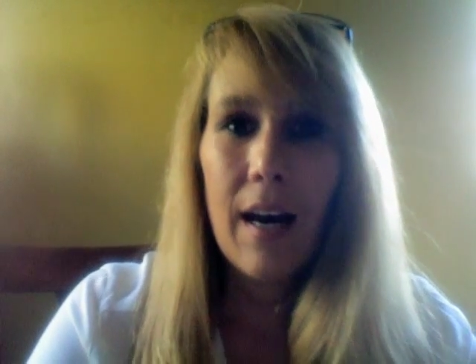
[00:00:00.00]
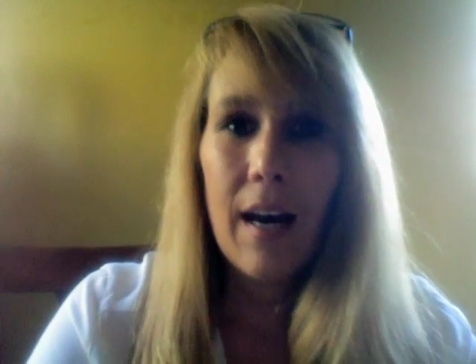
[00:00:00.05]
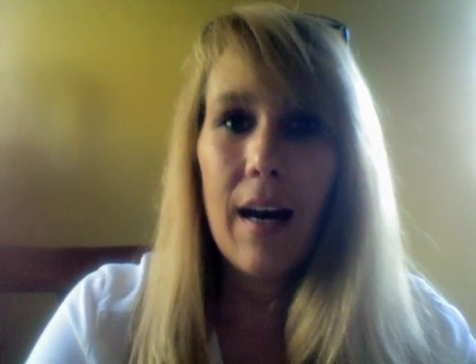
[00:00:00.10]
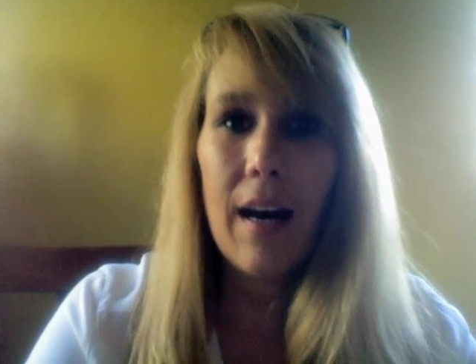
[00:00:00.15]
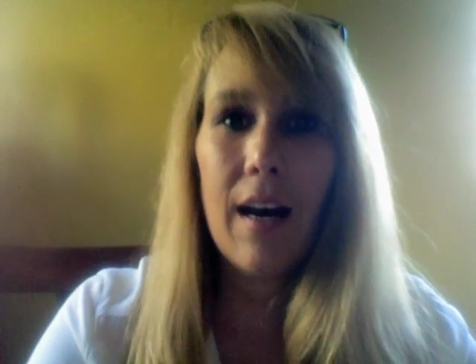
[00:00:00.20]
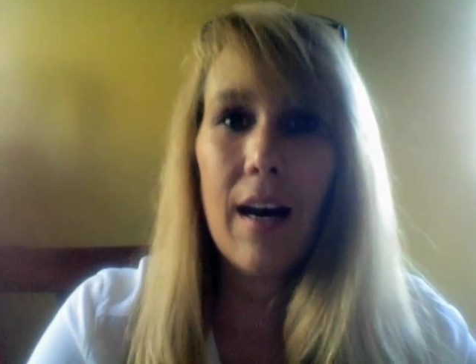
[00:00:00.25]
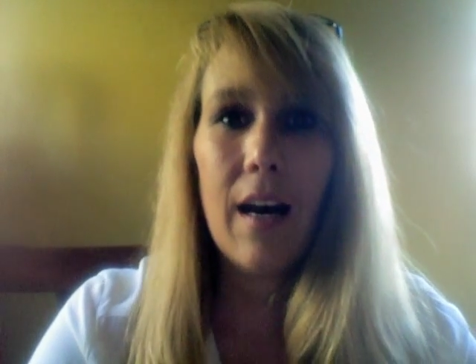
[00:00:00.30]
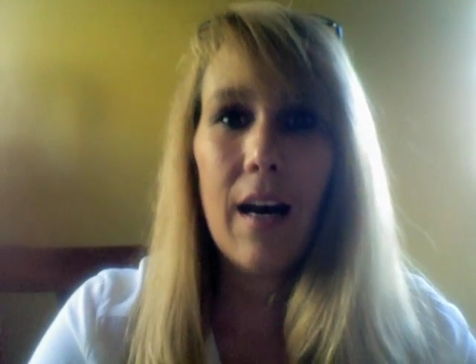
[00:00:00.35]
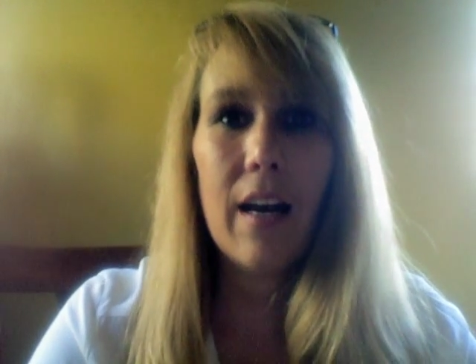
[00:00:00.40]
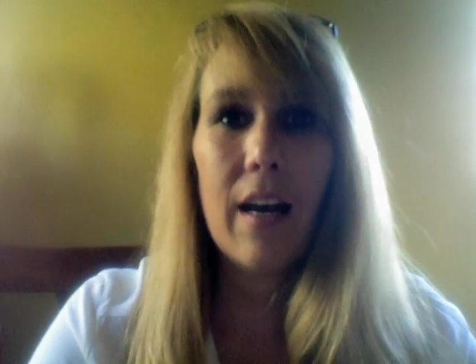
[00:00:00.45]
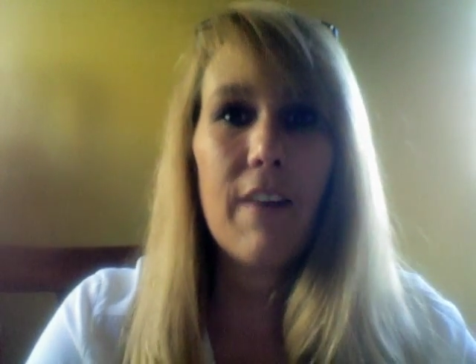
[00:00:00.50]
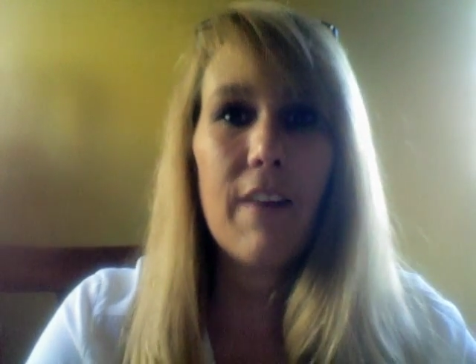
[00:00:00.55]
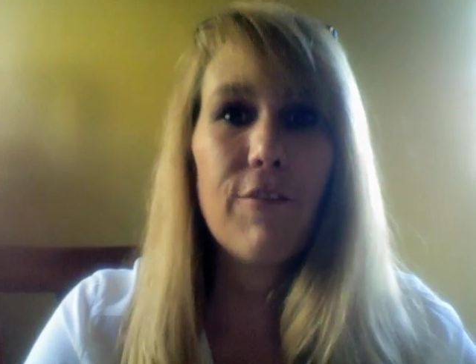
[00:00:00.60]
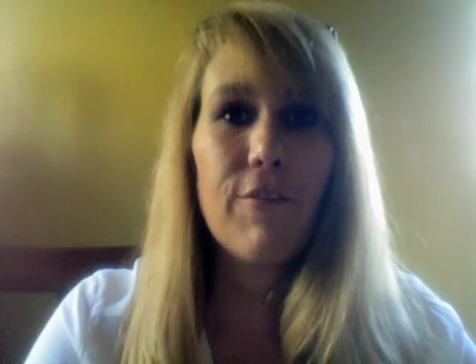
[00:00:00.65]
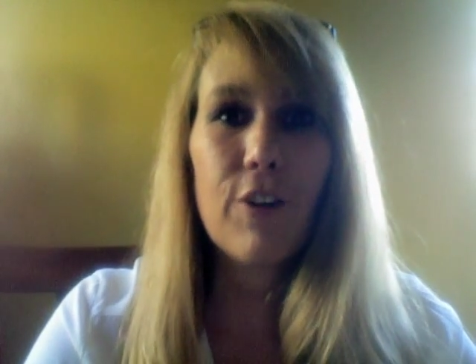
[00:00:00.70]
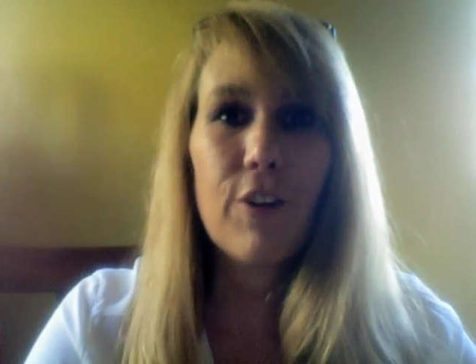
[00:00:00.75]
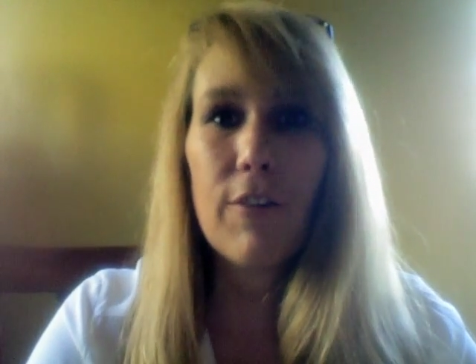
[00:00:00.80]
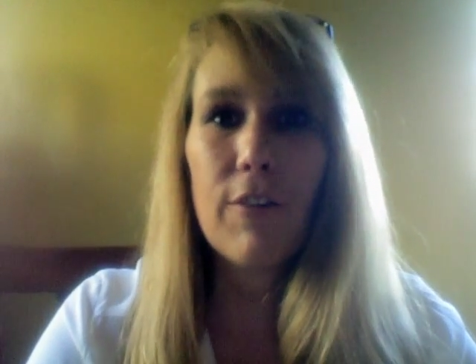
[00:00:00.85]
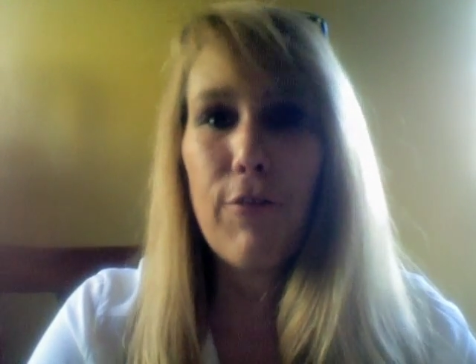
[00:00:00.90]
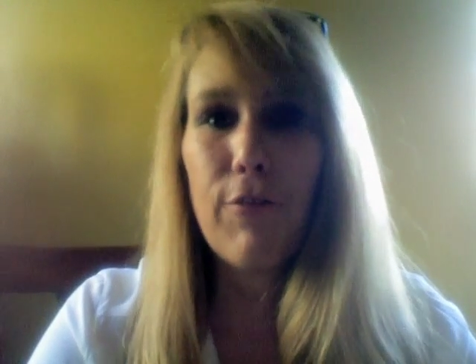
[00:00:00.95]
If
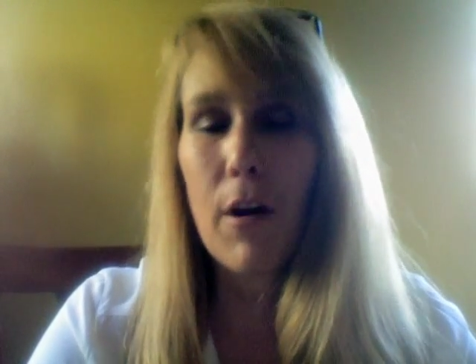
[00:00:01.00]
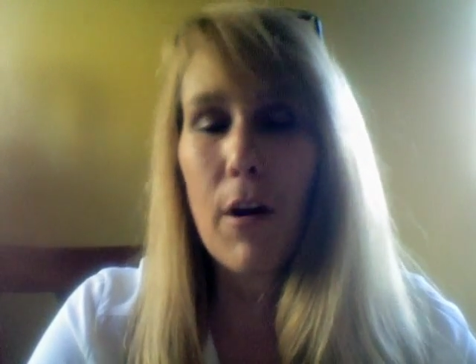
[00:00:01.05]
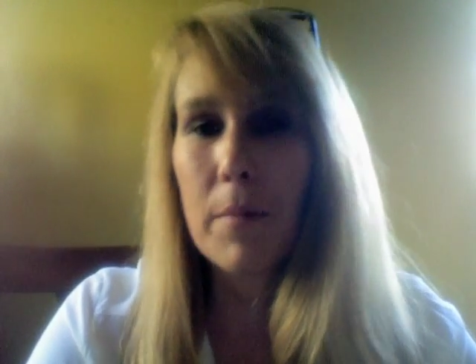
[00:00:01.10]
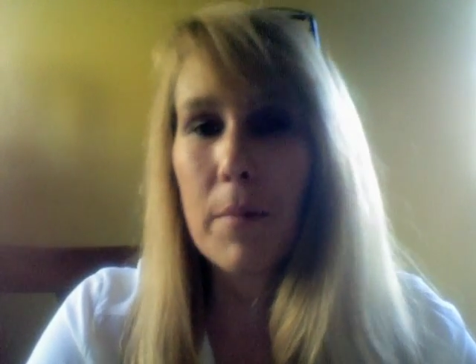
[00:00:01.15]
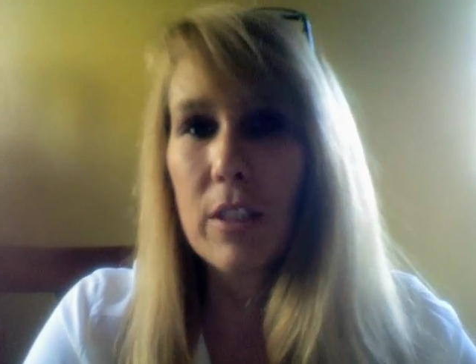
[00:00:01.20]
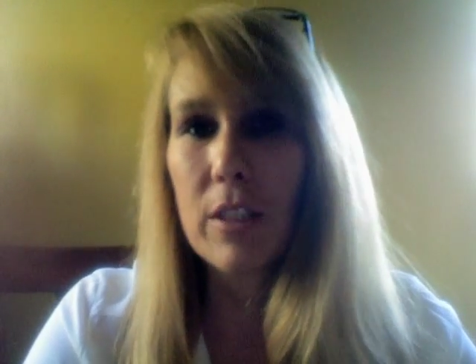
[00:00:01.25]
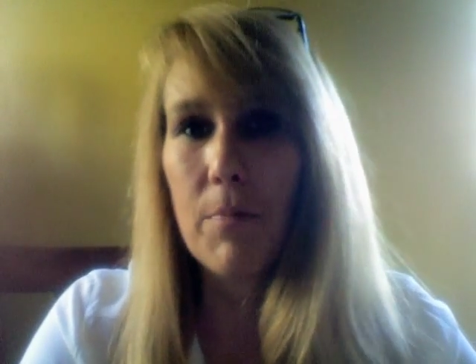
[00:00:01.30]
you're a former